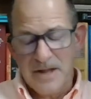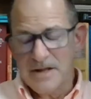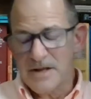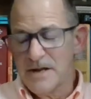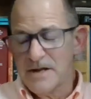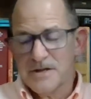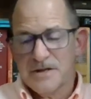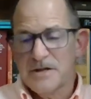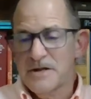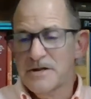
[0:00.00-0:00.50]

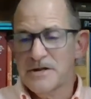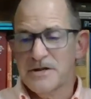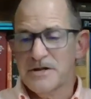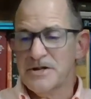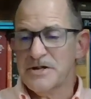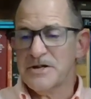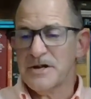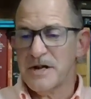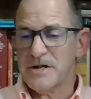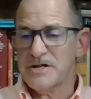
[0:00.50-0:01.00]

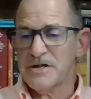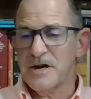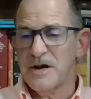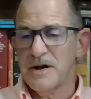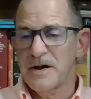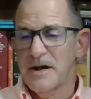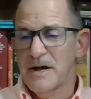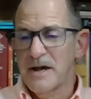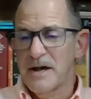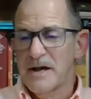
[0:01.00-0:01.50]

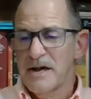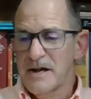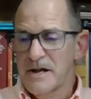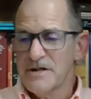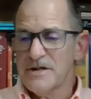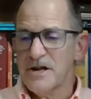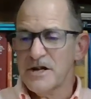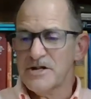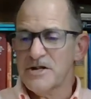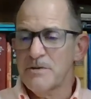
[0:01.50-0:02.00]

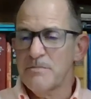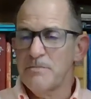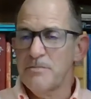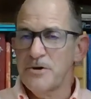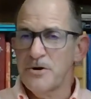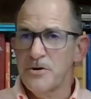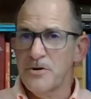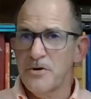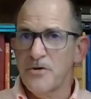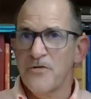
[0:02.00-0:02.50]
It's such a
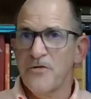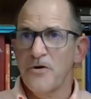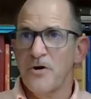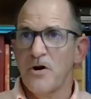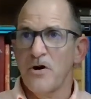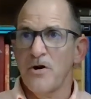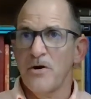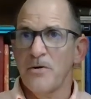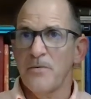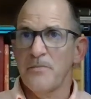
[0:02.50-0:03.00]

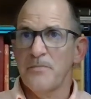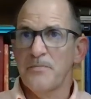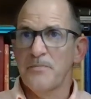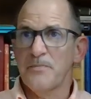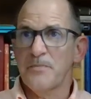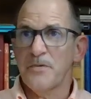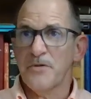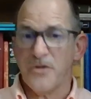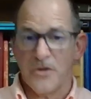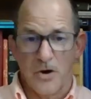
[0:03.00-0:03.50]
beautiful
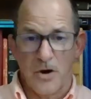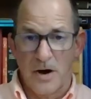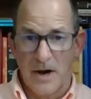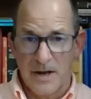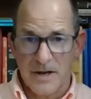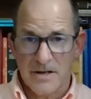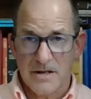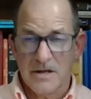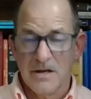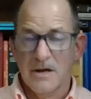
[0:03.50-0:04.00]

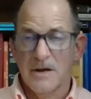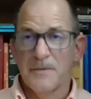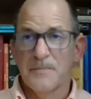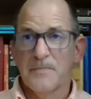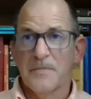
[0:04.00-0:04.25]
thought,